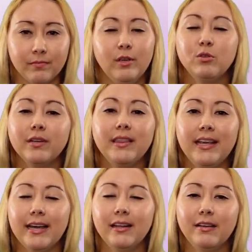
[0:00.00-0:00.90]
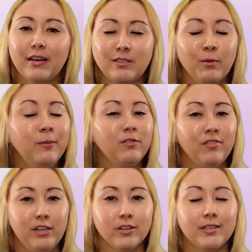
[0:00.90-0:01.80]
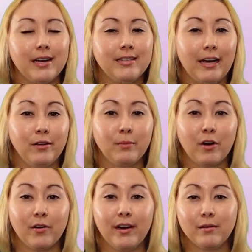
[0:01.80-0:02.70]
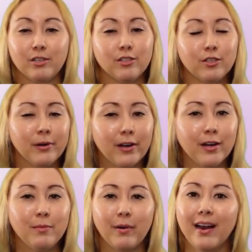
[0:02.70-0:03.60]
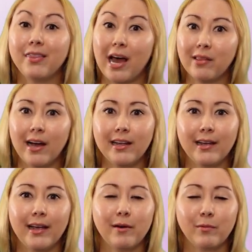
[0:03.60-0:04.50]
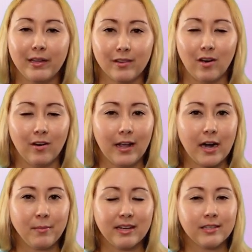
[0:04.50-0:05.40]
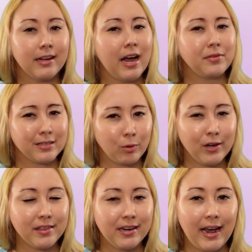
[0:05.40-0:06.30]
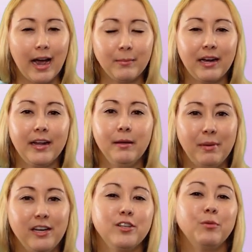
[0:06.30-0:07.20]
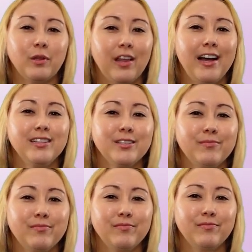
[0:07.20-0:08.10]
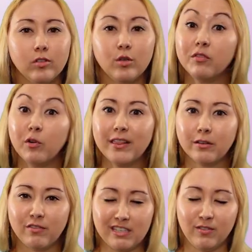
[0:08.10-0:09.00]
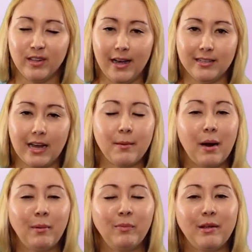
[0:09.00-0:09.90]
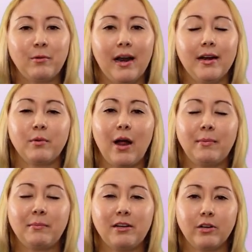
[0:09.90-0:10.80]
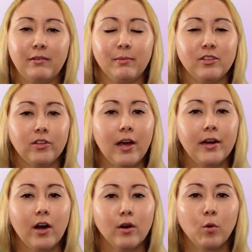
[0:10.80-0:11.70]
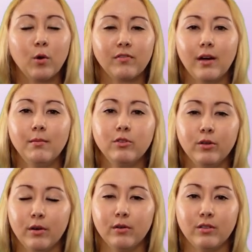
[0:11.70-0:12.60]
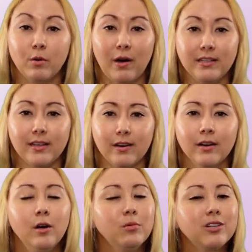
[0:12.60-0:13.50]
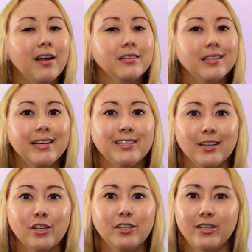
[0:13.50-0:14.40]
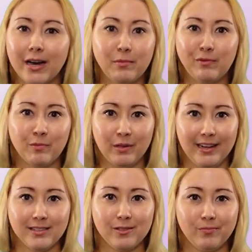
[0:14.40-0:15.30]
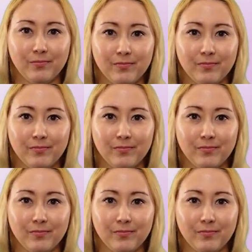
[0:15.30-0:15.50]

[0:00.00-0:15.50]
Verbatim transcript: Usually the Italy Festival booth features an Italian margarita, which is super good, but that line can get really long, and I'm guessing at this point in the day I'm getting impatient with lines to avoid those festival lines, I probably would end up grabbing my drink from the gelati cart or from Tutto Gusto Wine Cellar, which honestly is such a gem of a place.